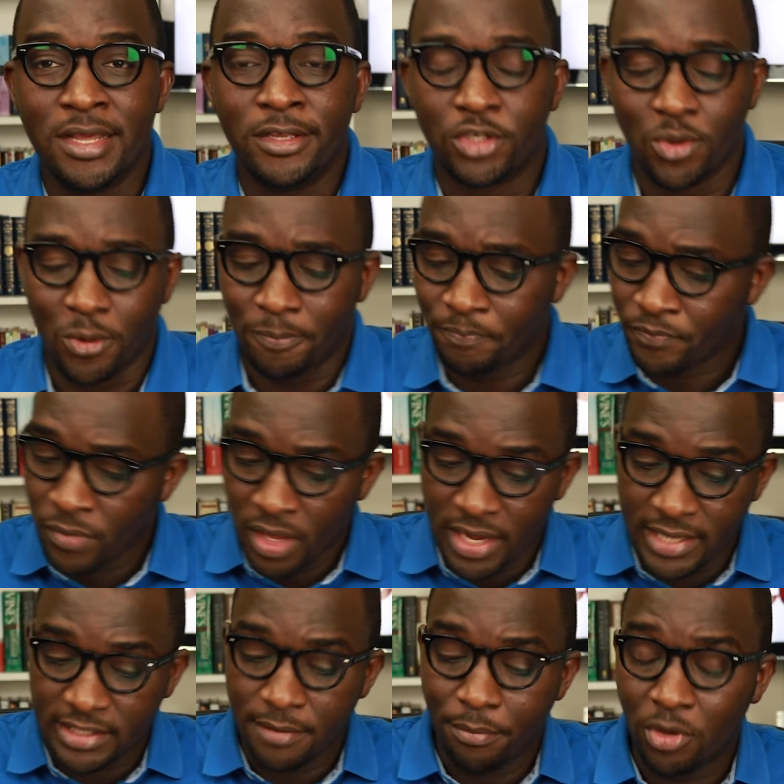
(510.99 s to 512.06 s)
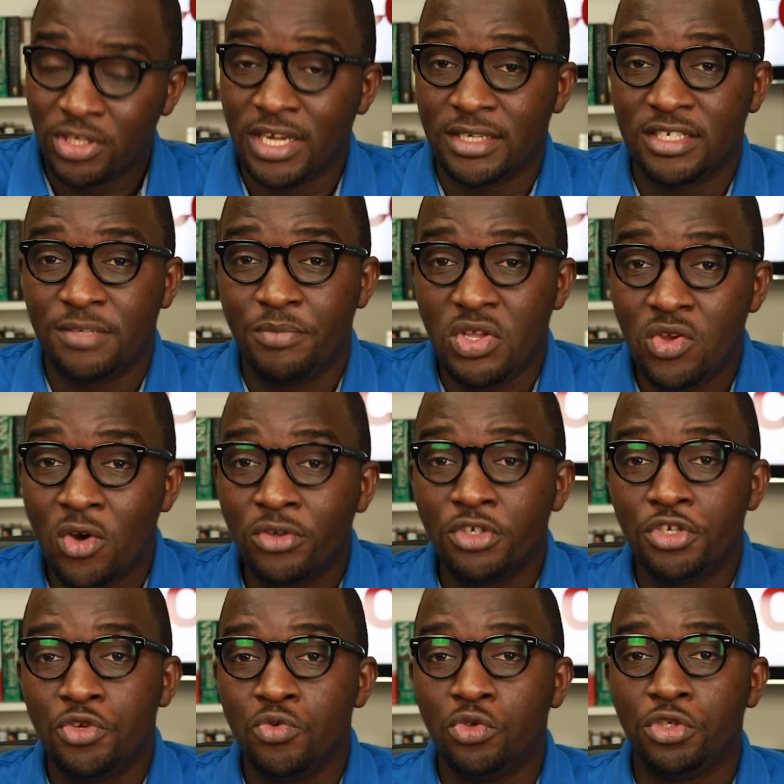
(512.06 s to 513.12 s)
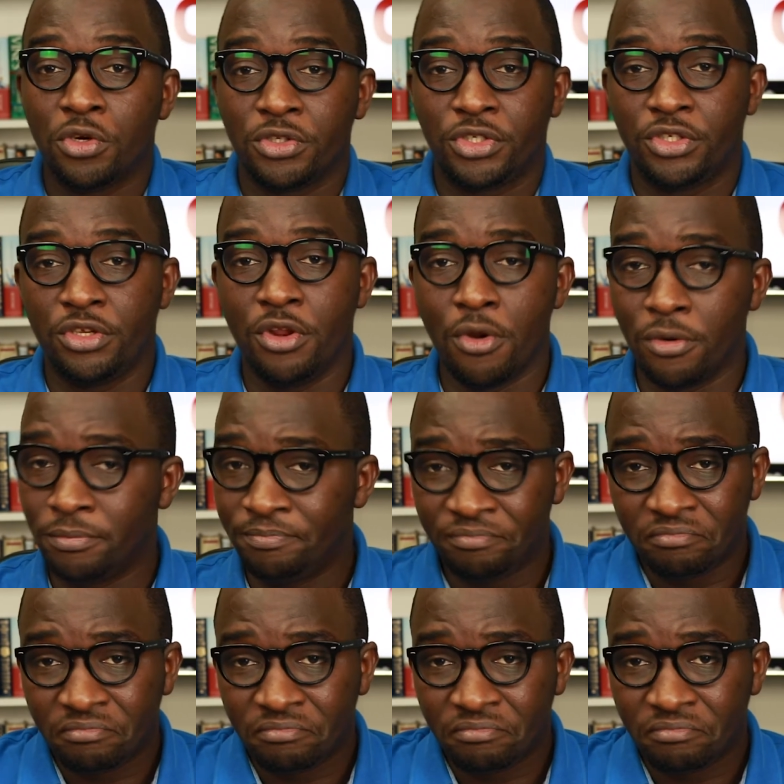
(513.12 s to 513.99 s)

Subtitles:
So it's important. It's beyond you just, you know,